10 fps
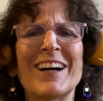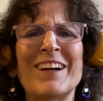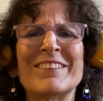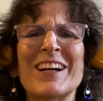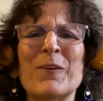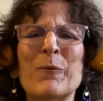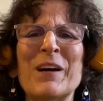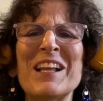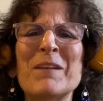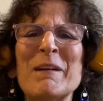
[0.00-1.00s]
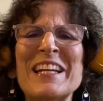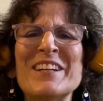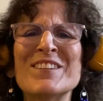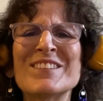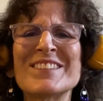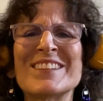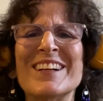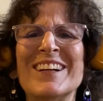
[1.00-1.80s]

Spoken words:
I've got what in my ears?